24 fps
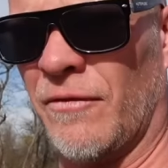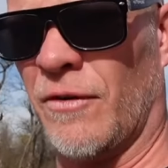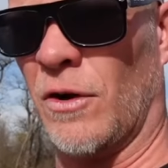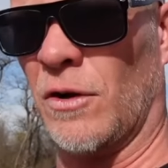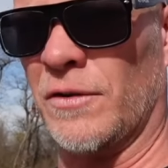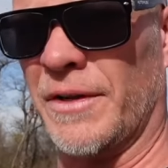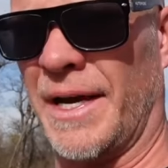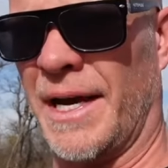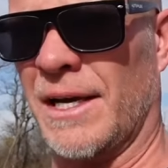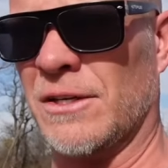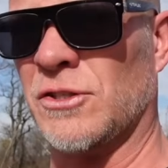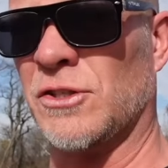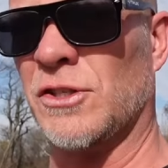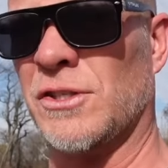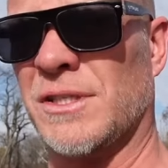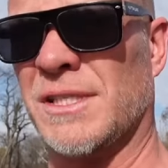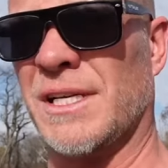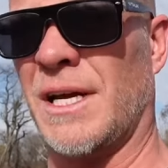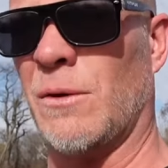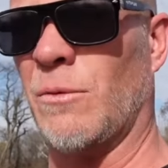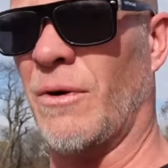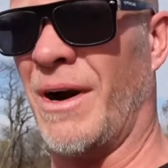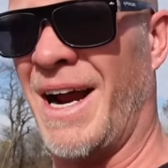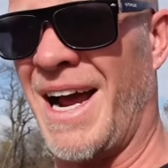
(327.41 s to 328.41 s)
fall day, I should
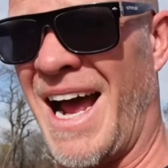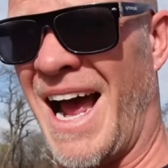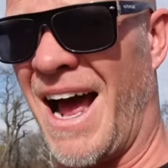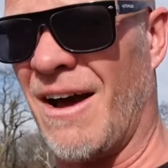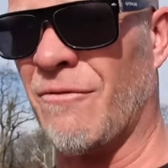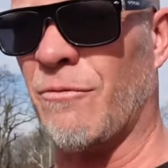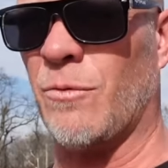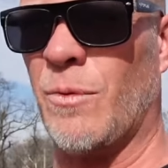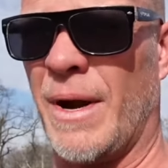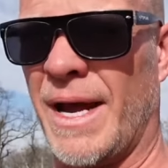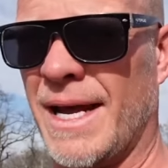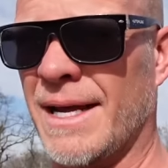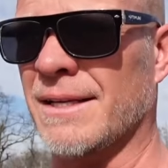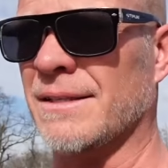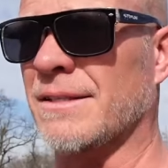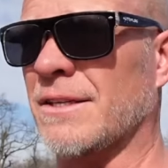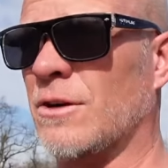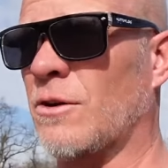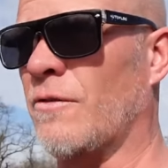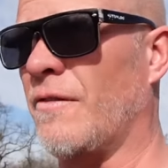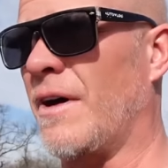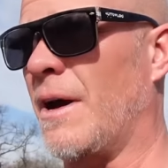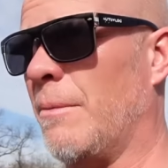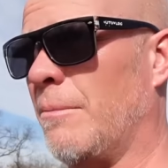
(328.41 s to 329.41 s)
say. We're halfway into
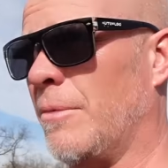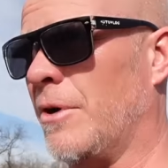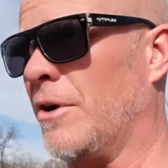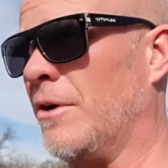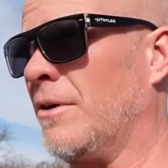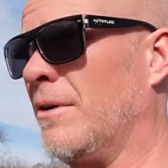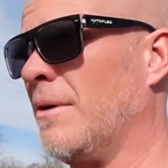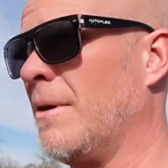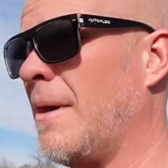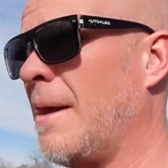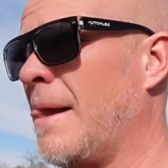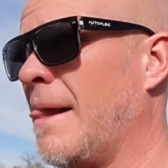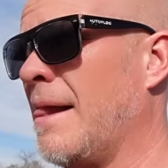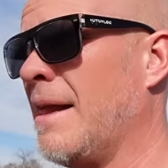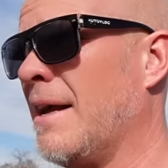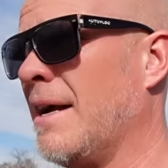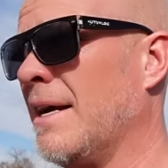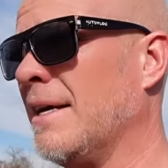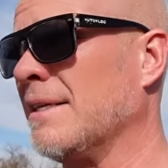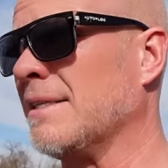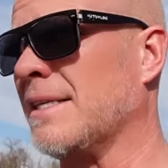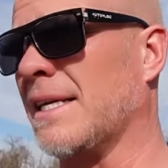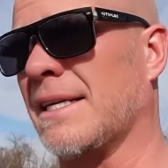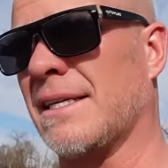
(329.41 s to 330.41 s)
November.
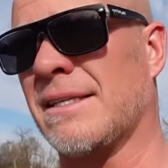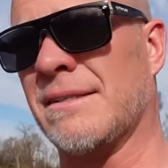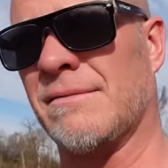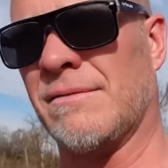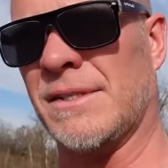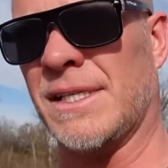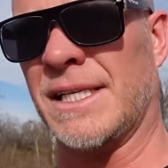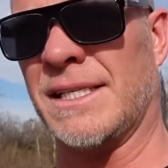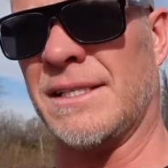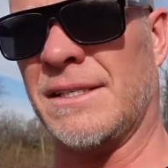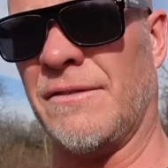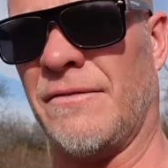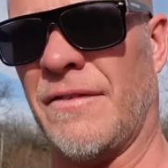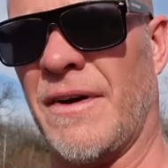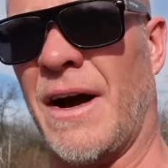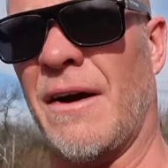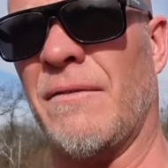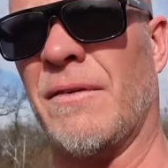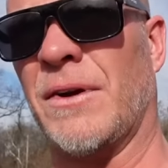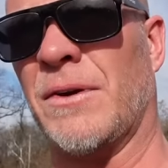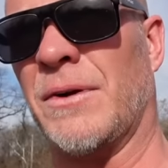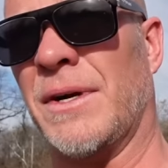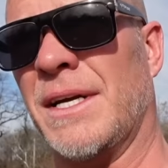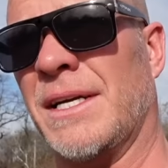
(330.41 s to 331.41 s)
It's like
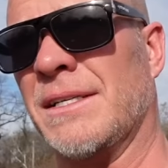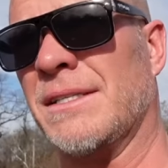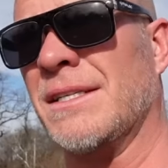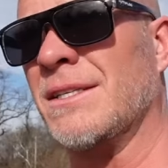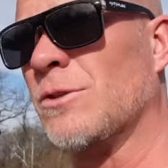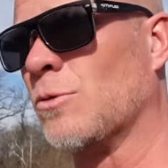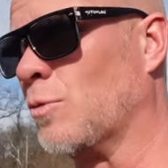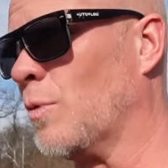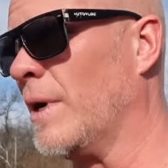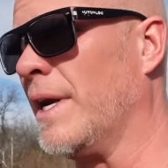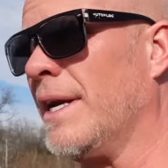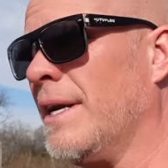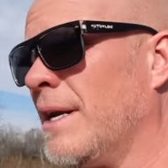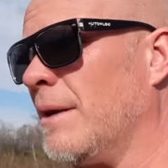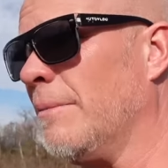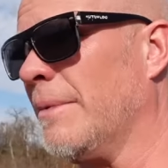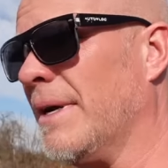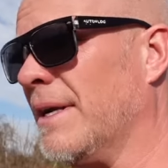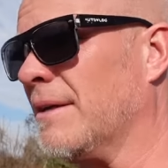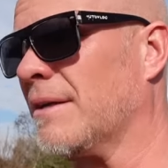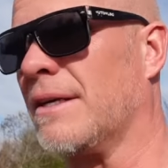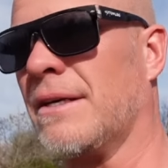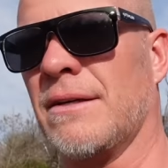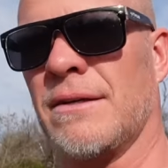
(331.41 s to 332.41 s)
sixty-five degrees. It's windy,
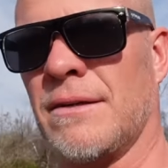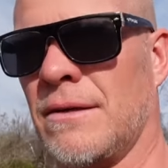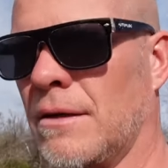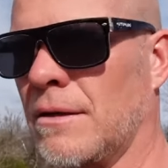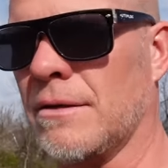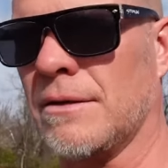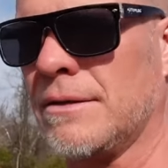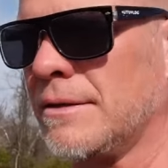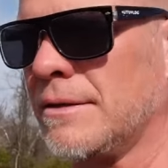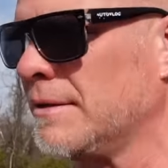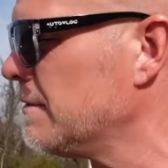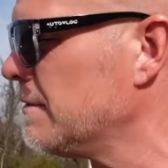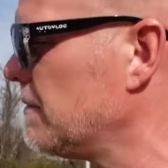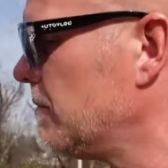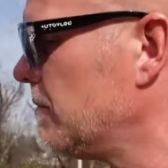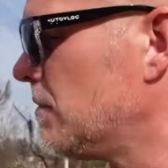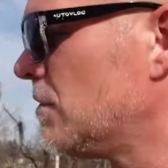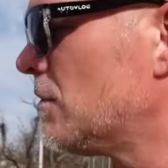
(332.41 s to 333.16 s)
but it's